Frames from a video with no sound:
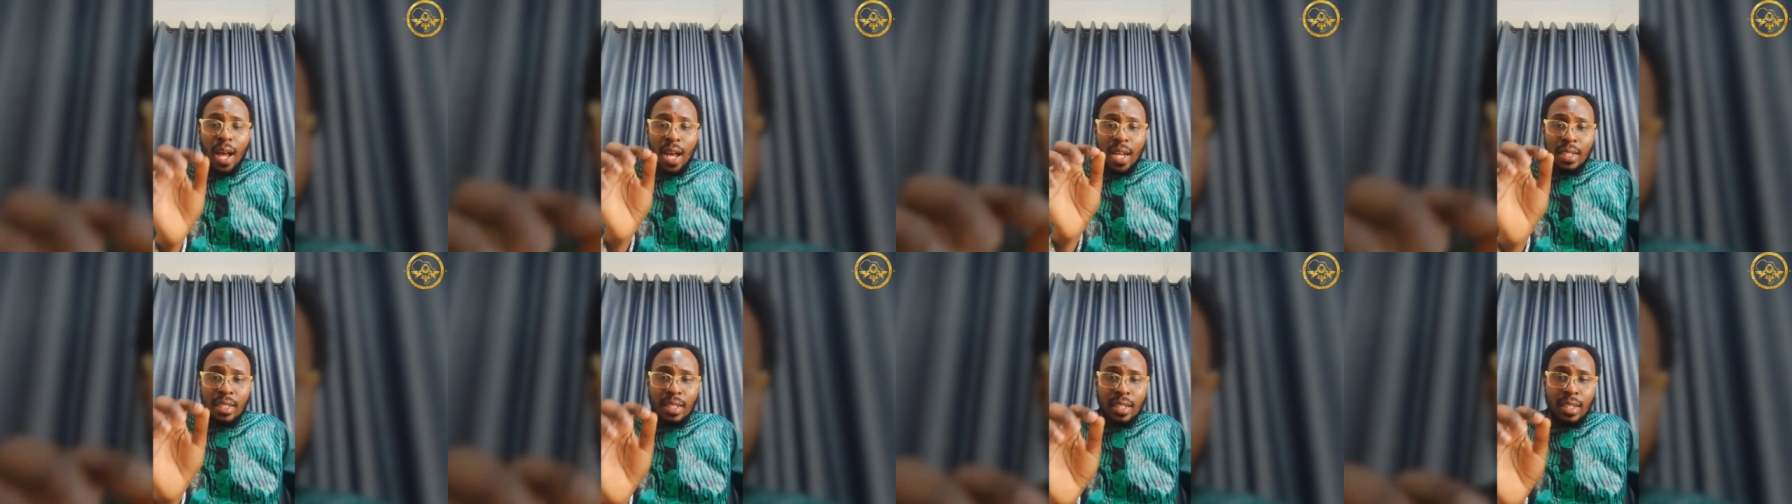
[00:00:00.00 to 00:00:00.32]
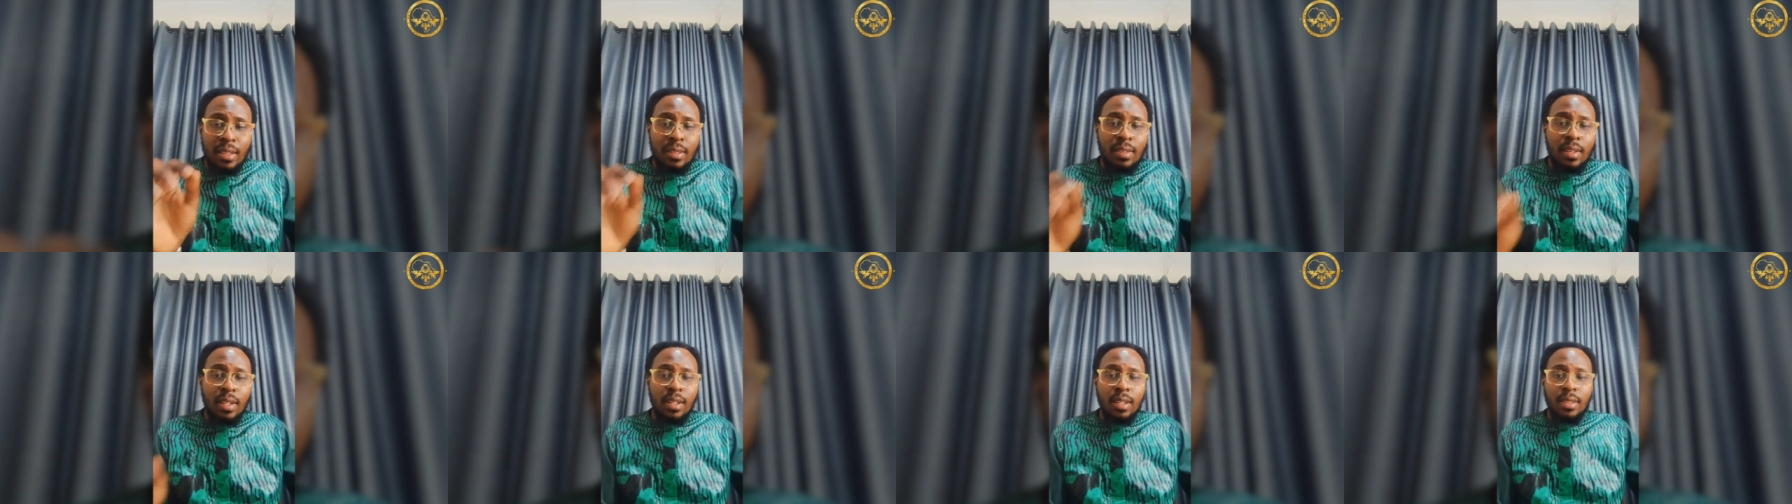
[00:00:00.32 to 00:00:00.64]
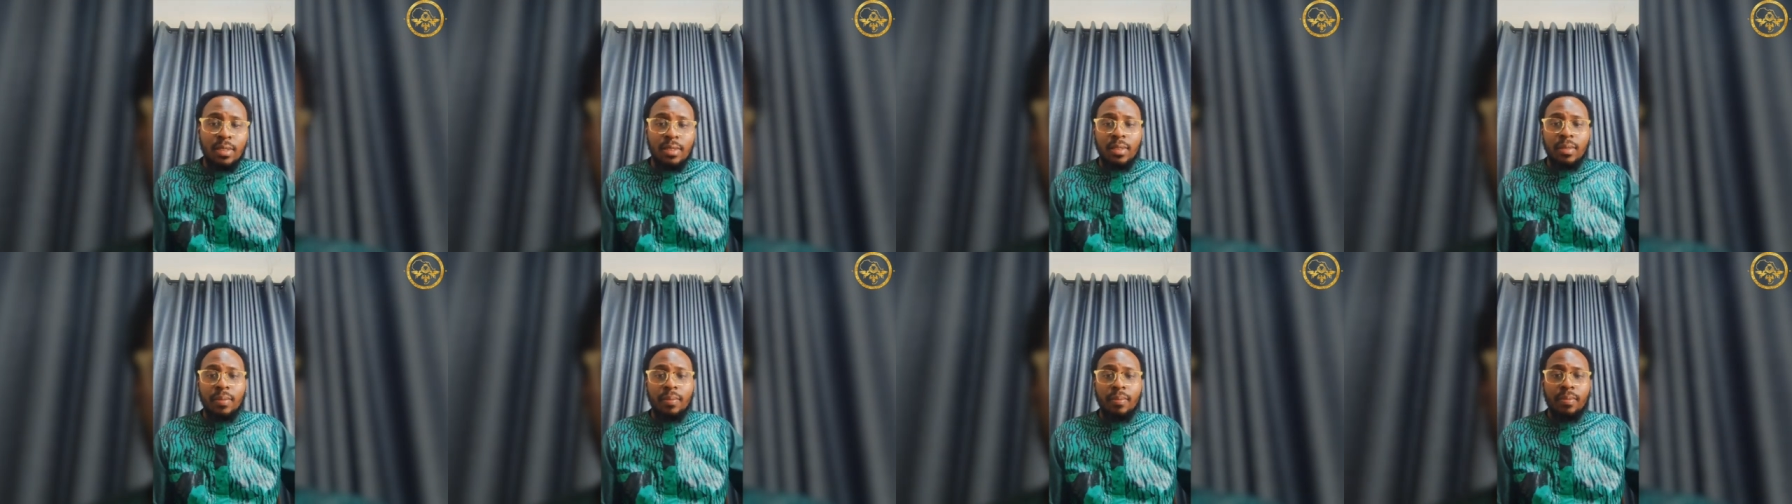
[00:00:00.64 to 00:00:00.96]
and the
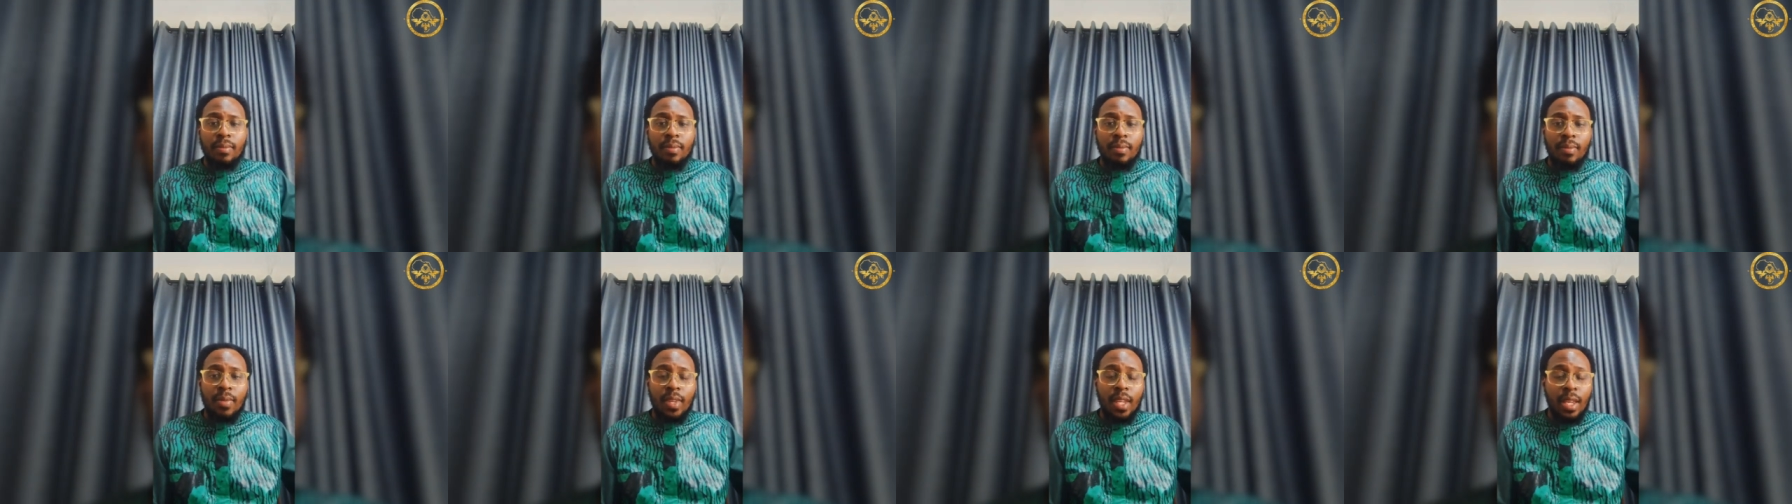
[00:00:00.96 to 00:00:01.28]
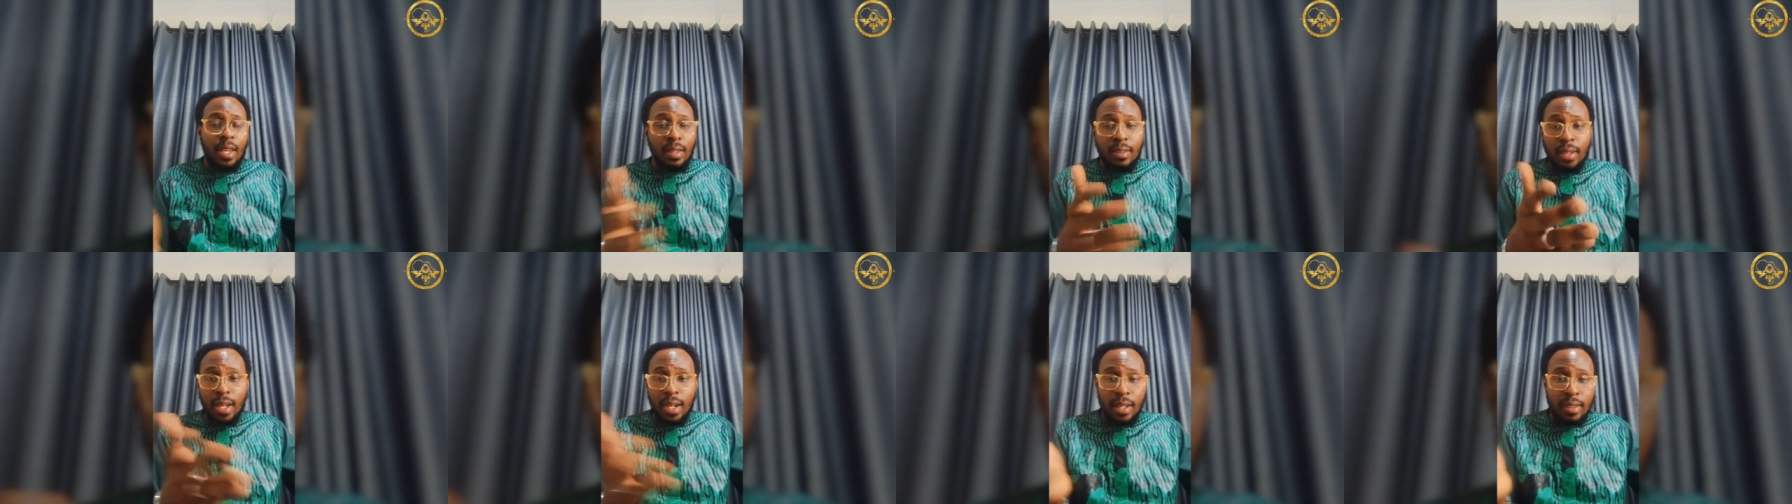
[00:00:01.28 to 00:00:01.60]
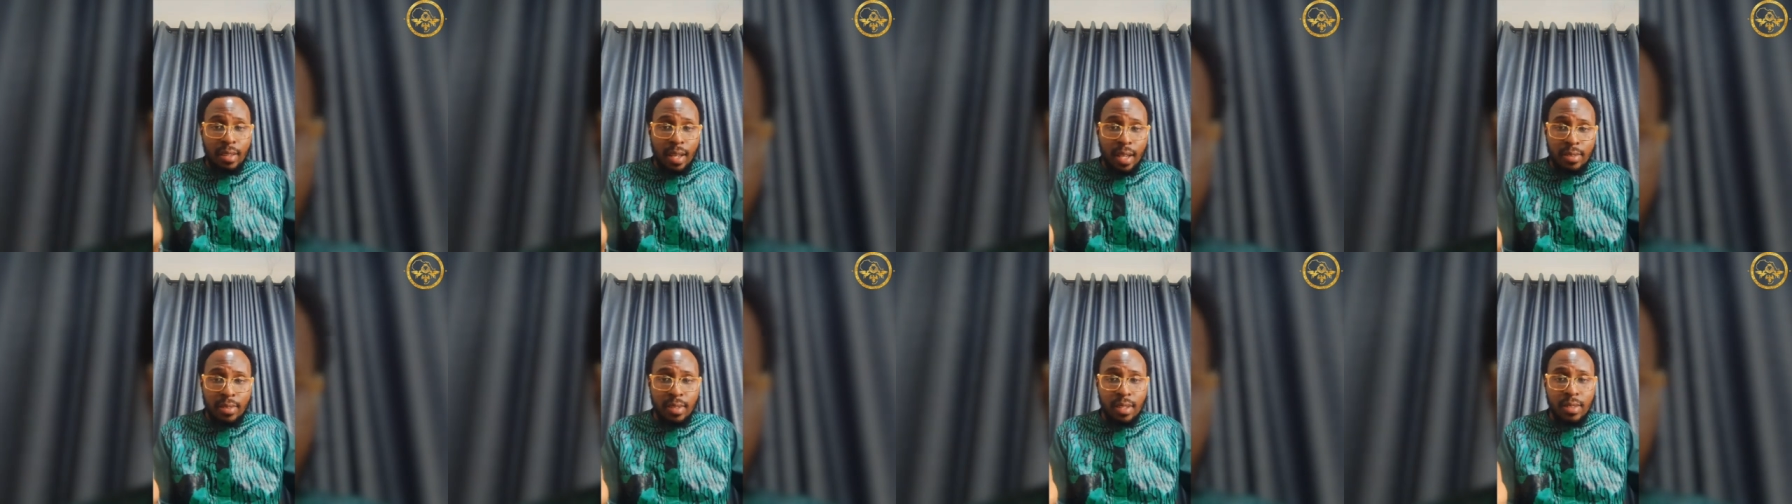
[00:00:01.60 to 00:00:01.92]
internet
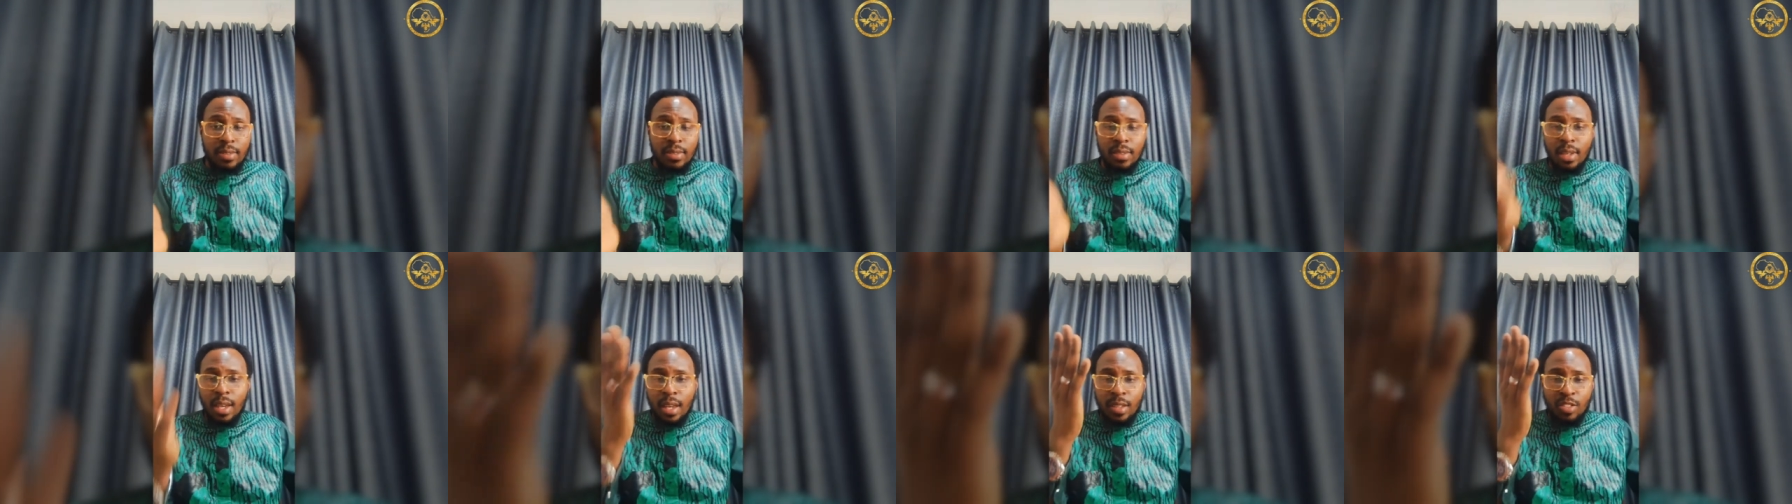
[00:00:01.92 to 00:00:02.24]
access.